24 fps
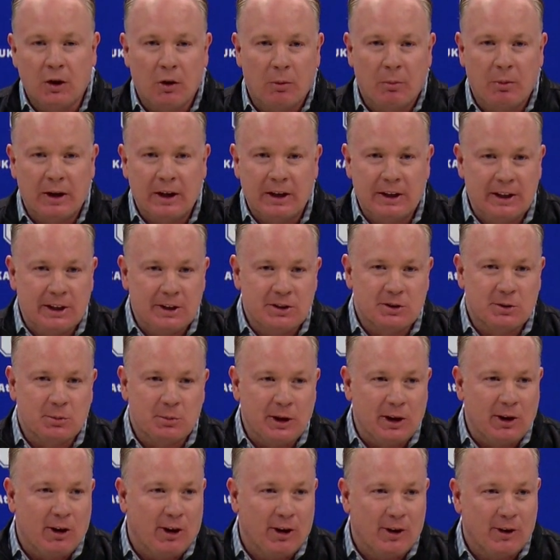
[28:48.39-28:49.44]
Nobody needs
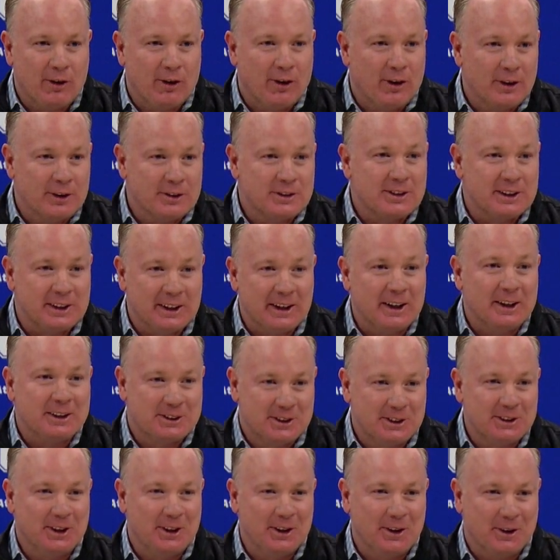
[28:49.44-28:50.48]
to be harder on us than
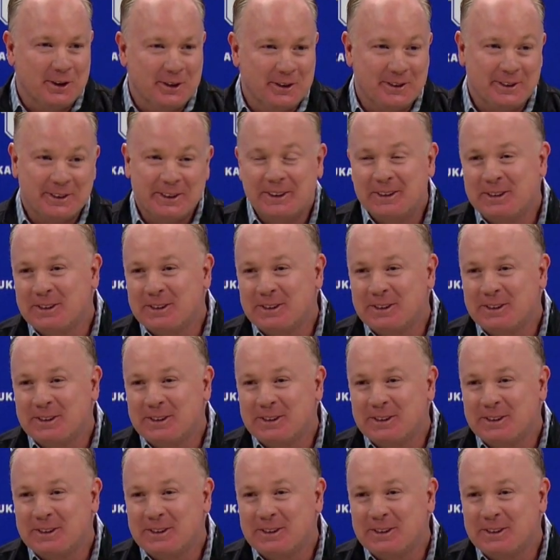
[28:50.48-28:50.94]
us, you know.